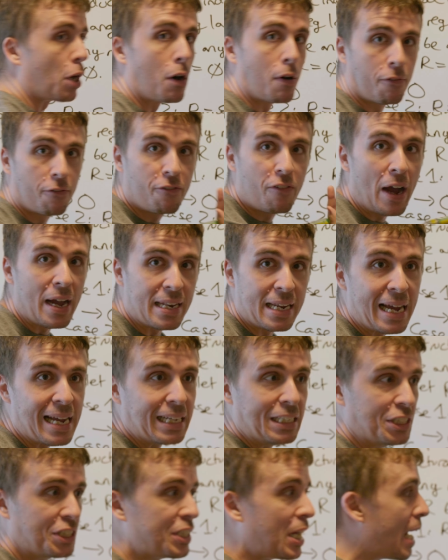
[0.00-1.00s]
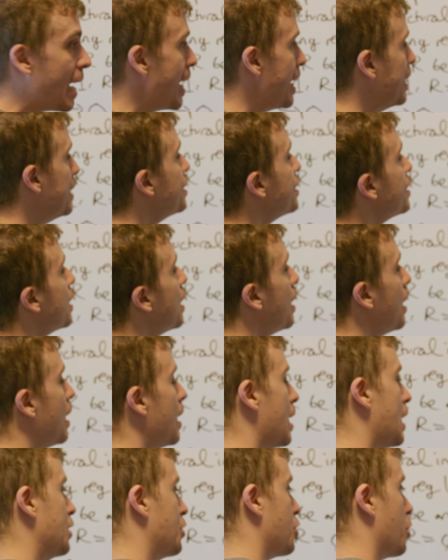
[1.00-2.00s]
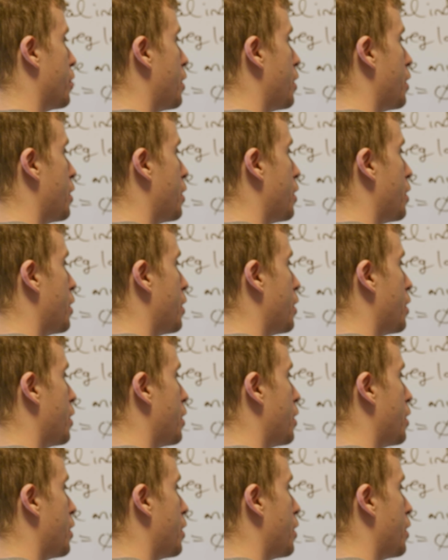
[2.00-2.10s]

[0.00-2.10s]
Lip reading: are finite in size. And so